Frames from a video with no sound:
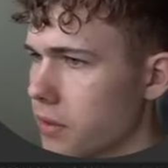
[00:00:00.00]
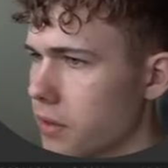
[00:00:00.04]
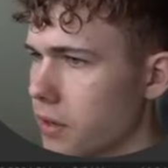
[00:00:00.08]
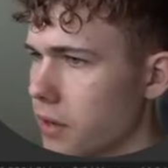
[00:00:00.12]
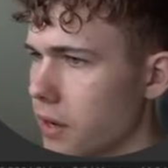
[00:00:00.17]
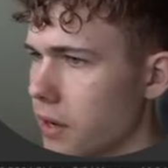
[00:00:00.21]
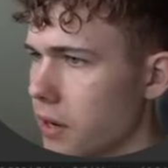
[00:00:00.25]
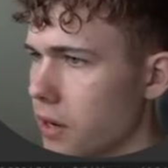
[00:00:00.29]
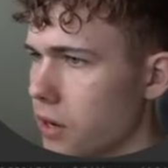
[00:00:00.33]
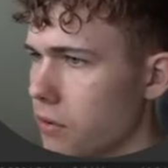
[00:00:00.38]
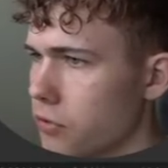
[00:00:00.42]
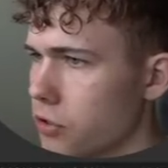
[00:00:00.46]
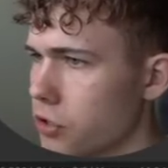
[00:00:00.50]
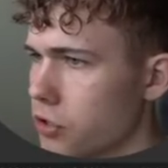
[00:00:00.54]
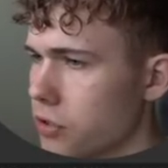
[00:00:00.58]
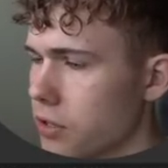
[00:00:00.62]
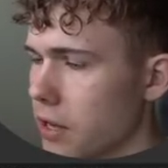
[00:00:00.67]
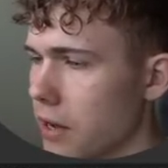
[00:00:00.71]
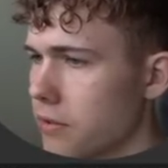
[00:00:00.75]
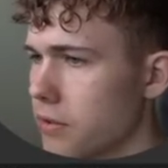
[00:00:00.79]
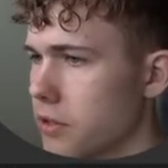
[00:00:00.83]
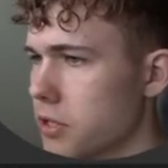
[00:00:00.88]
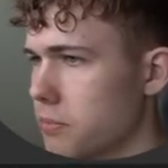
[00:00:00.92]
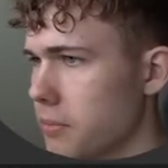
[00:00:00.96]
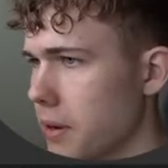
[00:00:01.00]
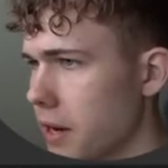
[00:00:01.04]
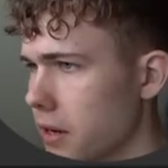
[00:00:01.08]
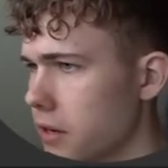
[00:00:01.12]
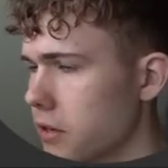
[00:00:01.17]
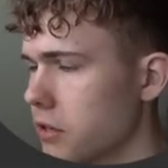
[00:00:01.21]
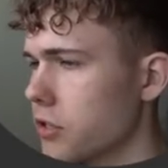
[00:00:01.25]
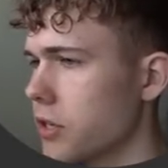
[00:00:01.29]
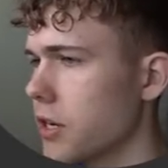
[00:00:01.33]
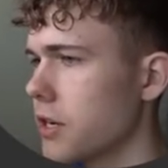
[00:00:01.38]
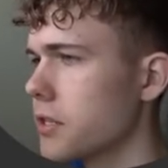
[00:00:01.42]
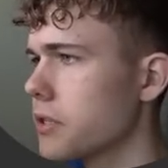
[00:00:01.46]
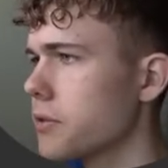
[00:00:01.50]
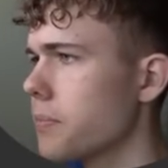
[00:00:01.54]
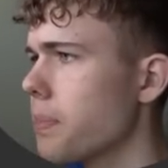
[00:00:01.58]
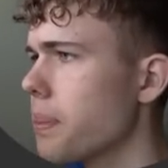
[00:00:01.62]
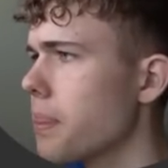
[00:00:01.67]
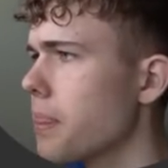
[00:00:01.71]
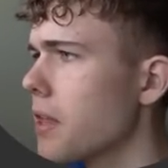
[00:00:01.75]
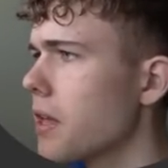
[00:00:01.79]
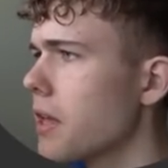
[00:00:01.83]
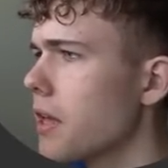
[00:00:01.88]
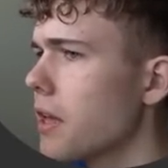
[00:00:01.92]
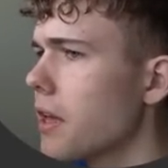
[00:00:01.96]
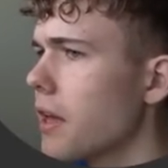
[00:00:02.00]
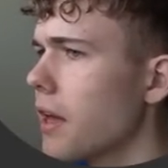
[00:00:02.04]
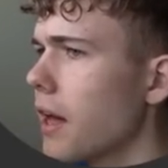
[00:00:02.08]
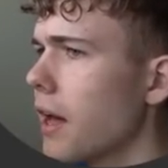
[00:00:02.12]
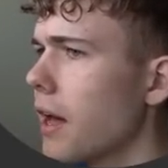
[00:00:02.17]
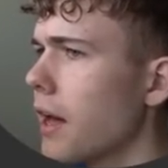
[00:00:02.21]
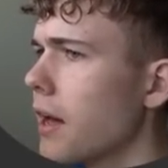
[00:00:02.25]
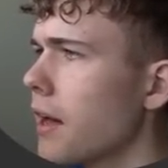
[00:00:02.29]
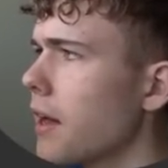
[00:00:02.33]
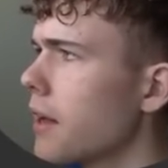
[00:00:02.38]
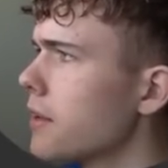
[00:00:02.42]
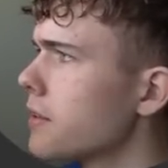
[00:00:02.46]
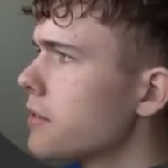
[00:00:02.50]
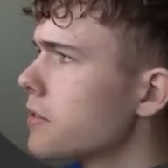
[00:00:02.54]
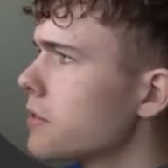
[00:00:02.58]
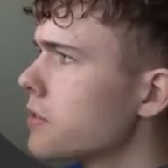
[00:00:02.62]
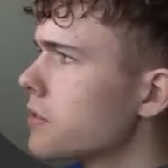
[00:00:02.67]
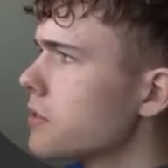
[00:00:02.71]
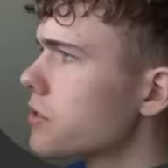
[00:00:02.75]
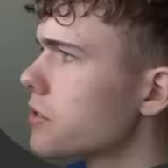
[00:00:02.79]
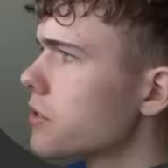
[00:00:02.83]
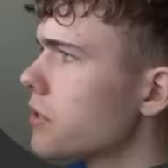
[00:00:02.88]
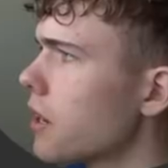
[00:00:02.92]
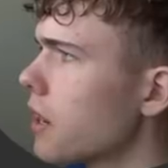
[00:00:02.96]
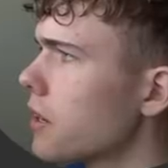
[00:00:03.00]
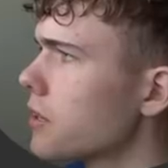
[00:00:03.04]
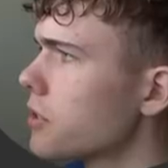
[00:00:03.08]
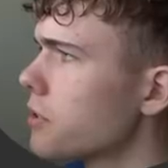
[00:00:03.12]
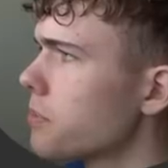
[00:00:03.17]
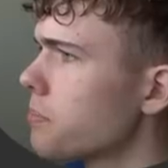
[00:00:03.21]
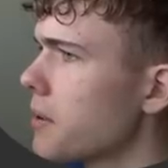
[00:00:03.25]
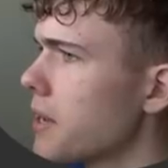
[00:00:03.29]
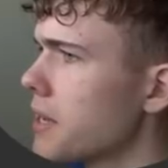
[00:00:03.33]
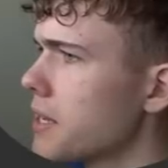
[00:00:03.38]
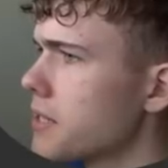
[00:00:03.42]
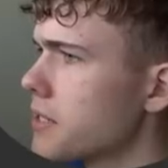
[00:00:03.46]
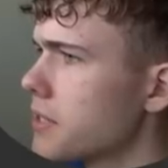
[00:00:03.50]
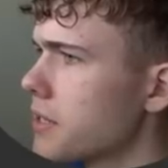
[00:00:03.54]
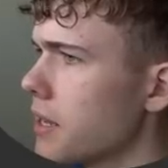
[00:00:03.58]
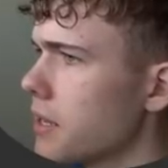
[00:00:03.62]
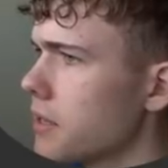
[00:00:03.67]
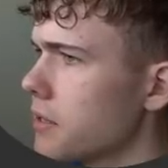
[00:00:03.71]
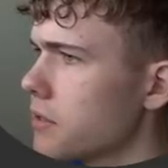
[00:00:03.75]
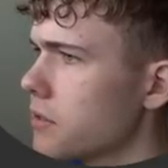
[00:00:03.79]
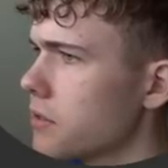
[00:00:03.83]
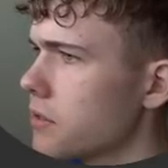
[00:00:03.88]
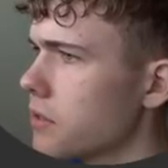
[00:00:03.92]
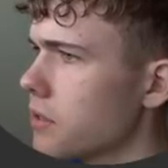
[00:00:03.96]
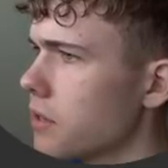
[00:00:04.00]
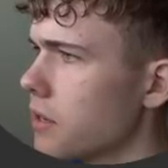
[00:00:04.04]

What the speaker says: And now we should have this back, right? And under base state,